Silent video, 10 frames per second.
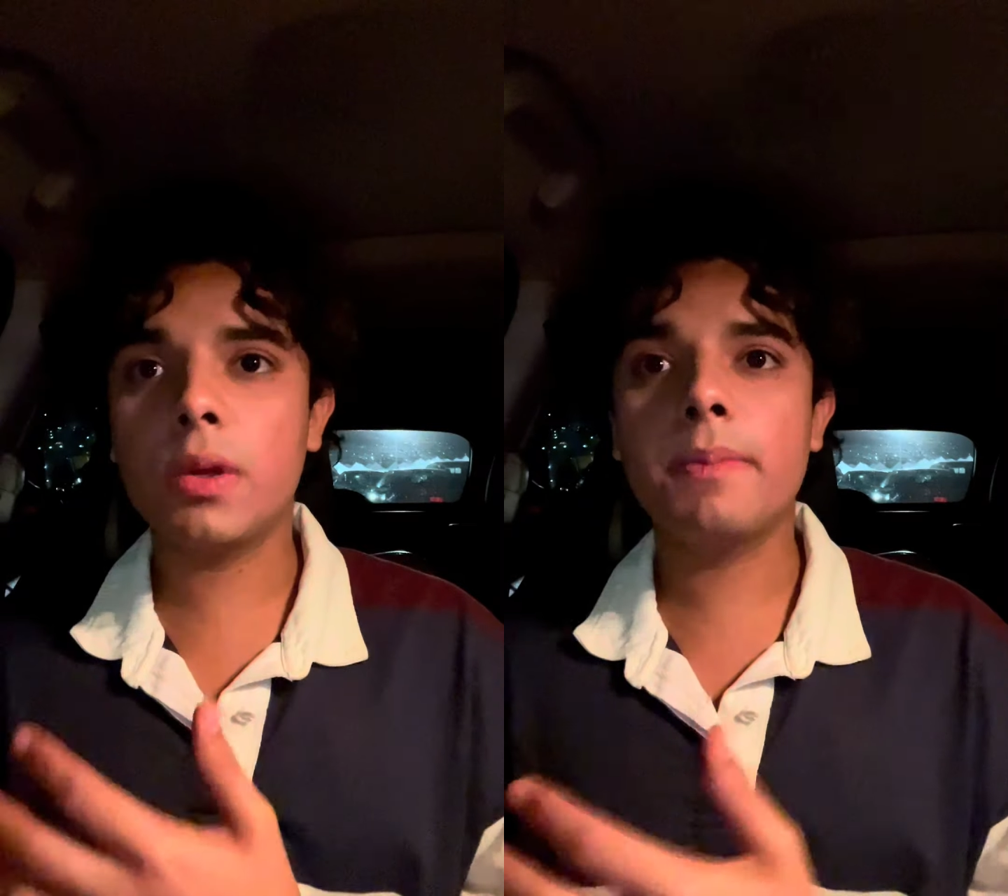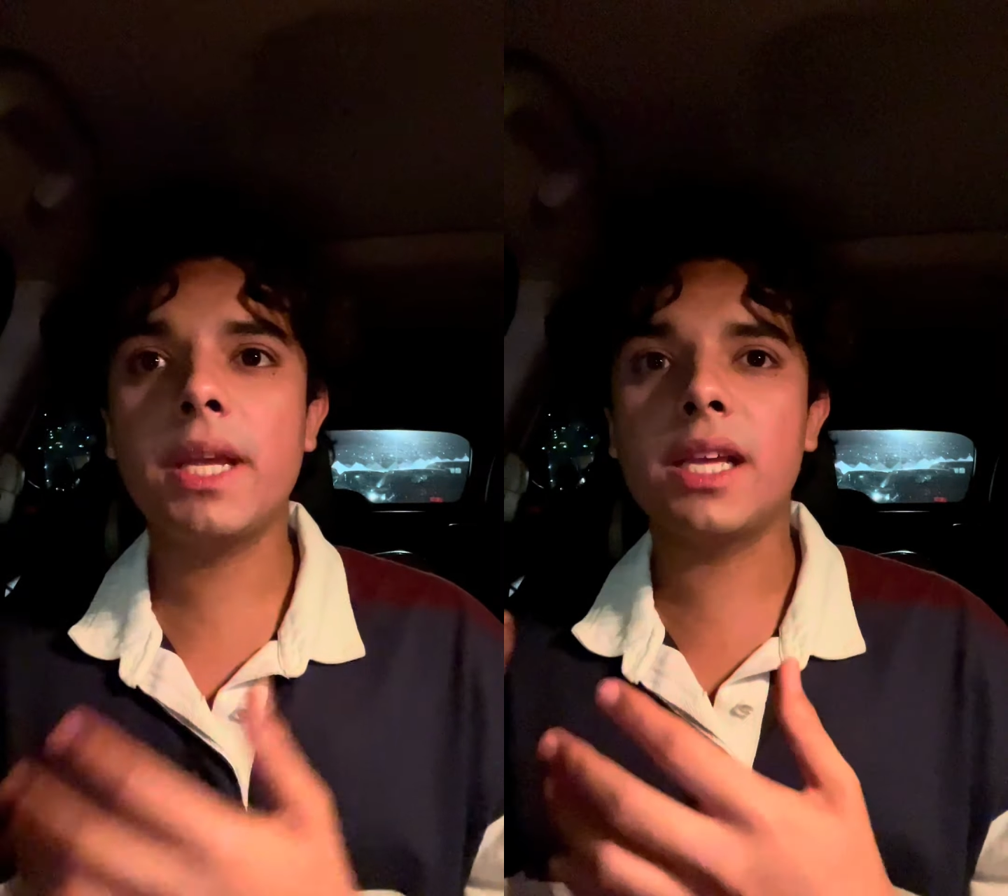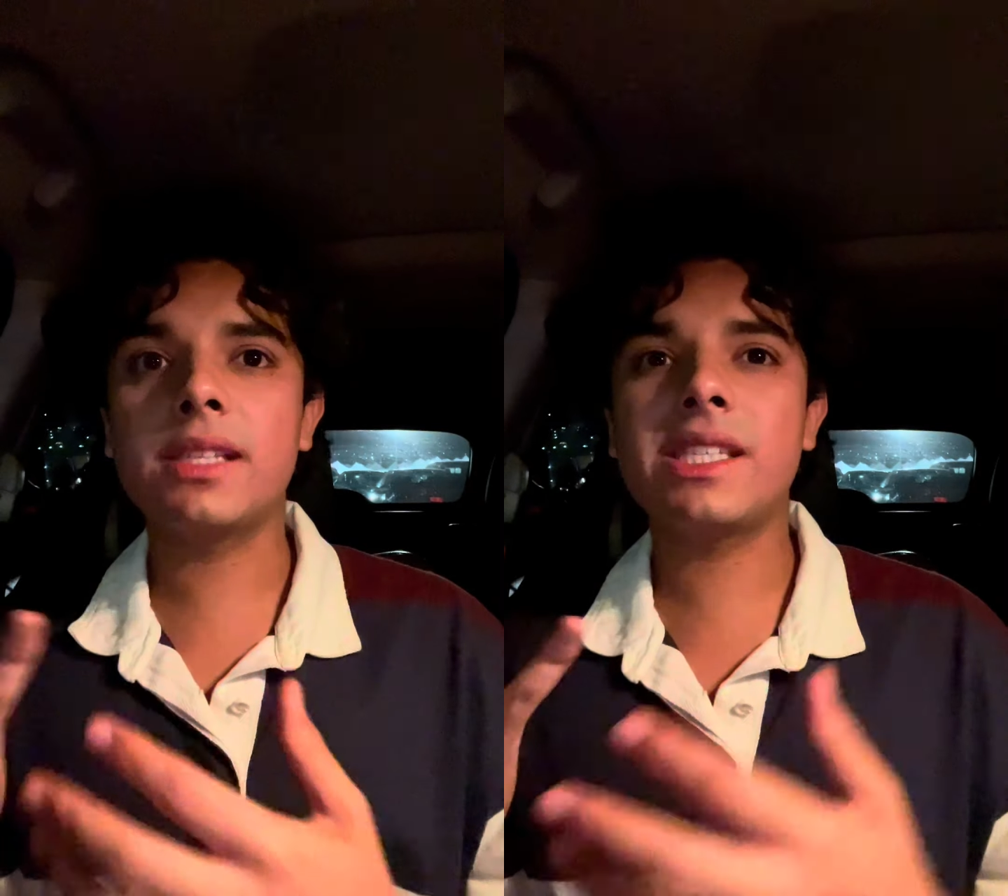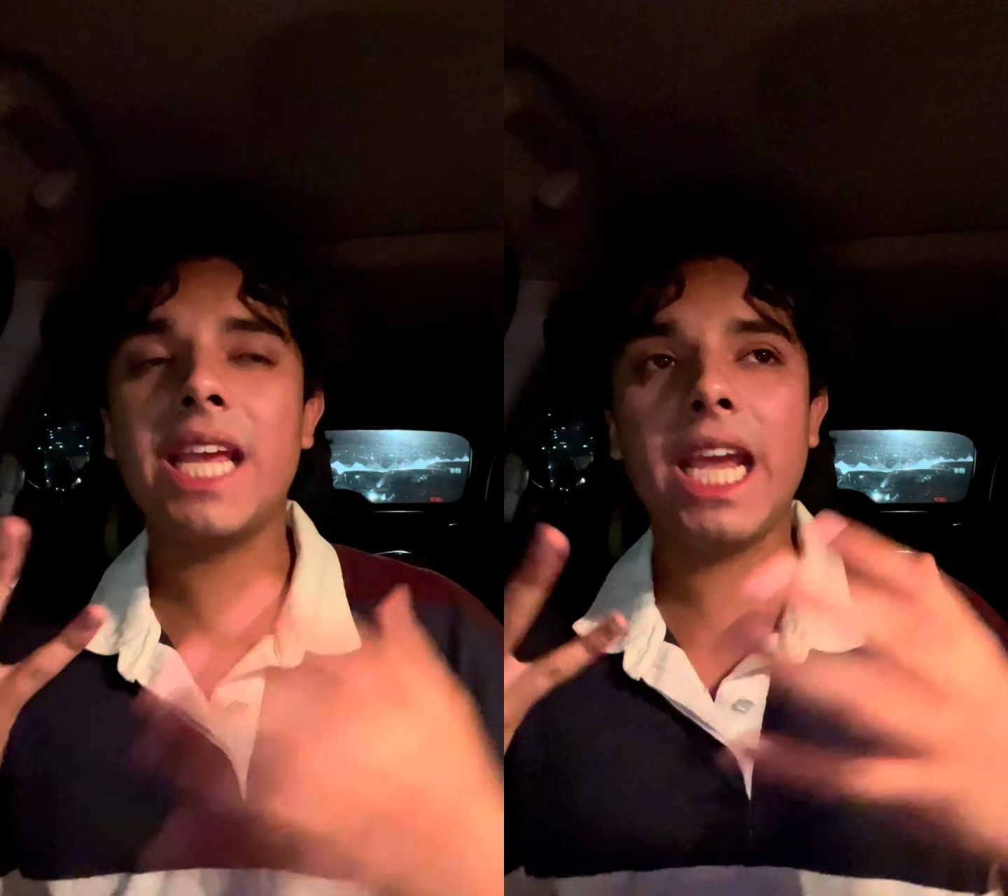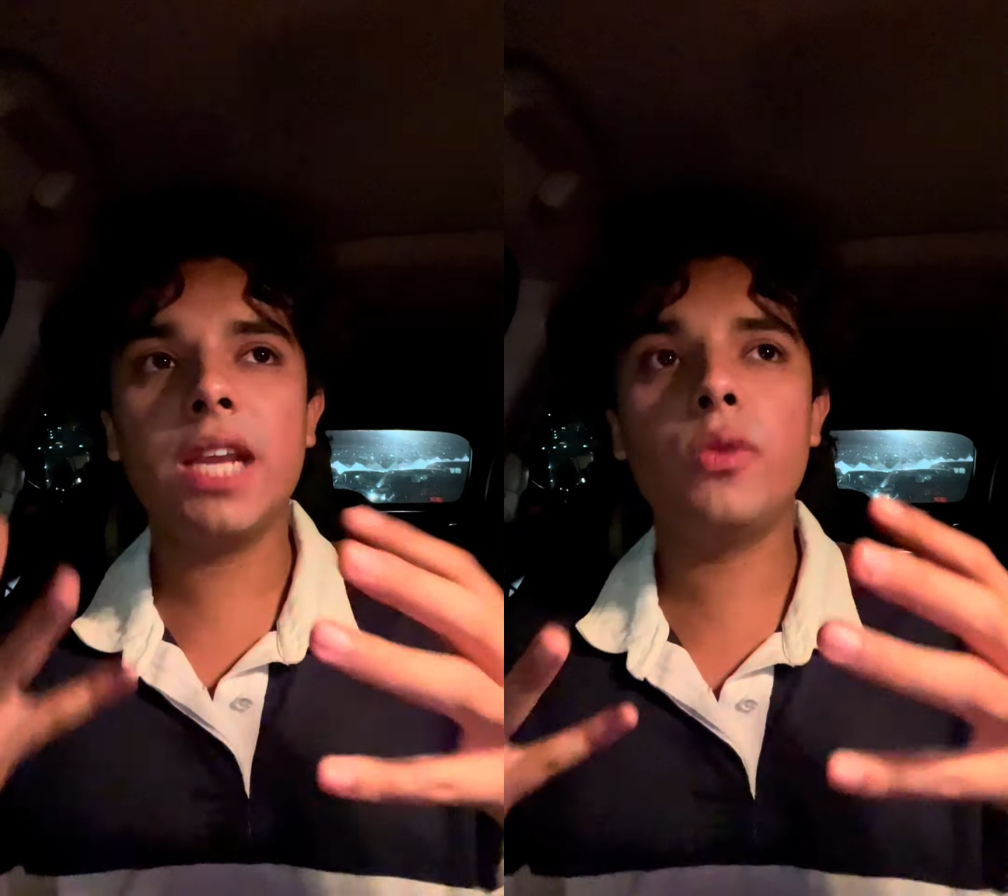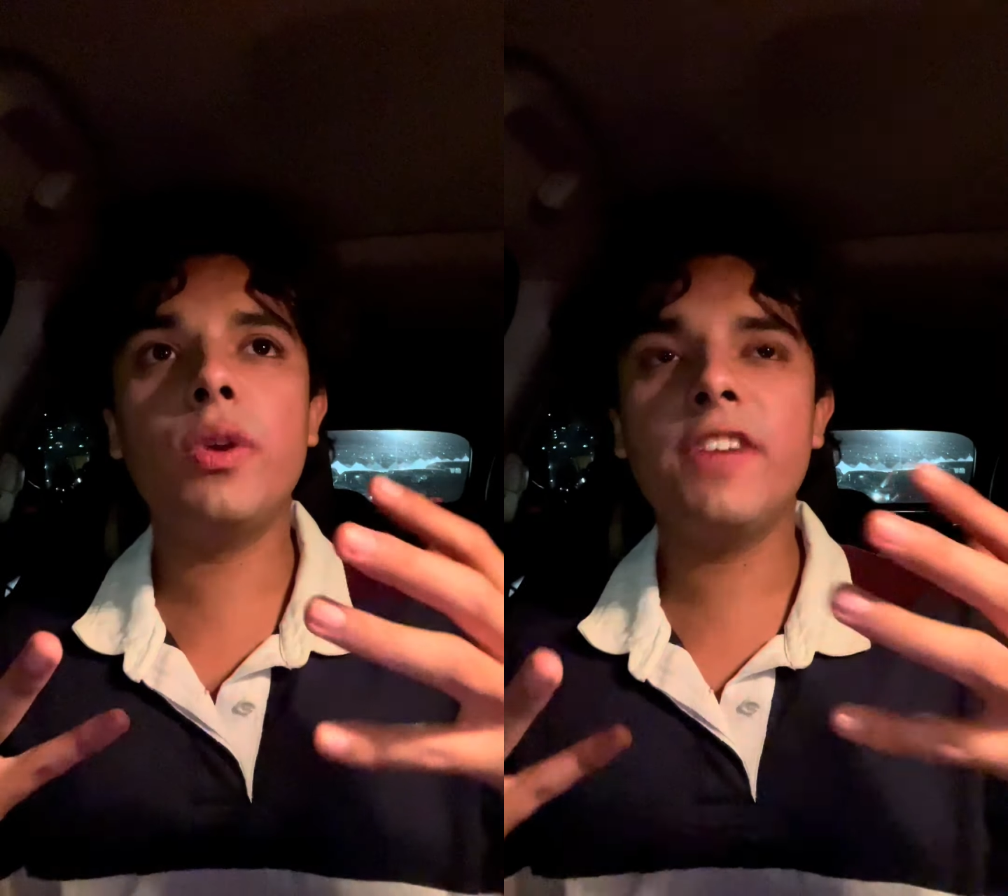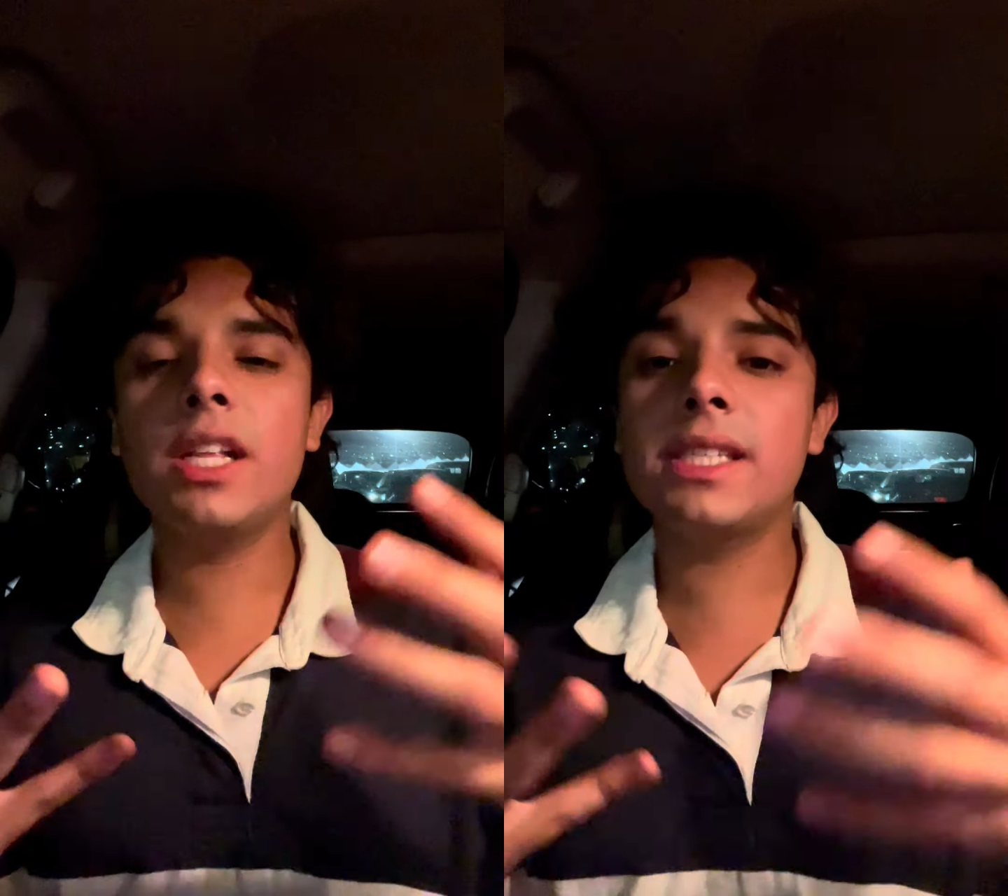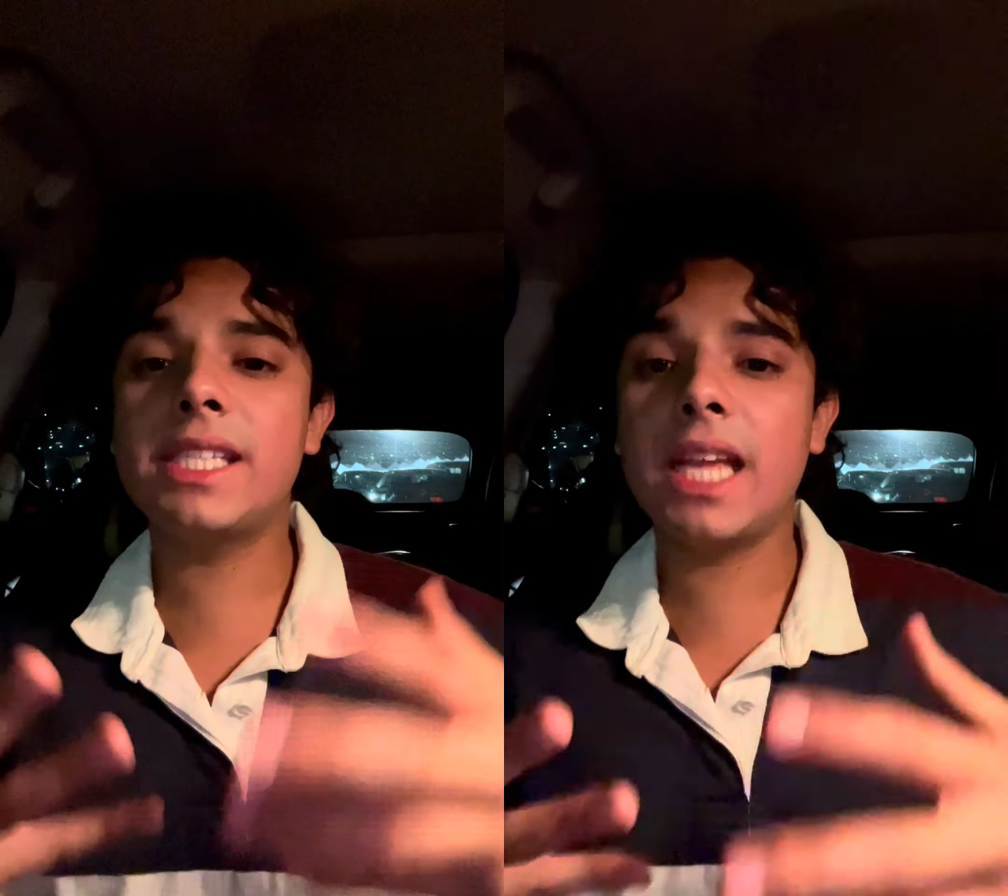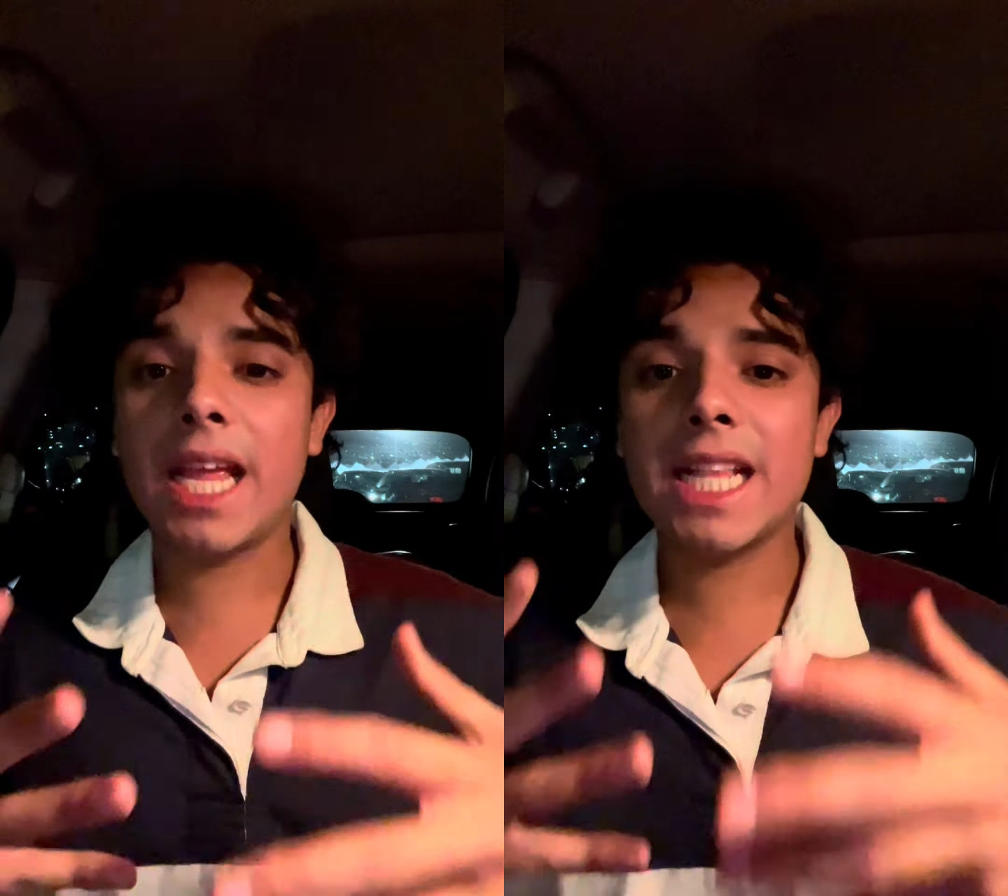because it reveals the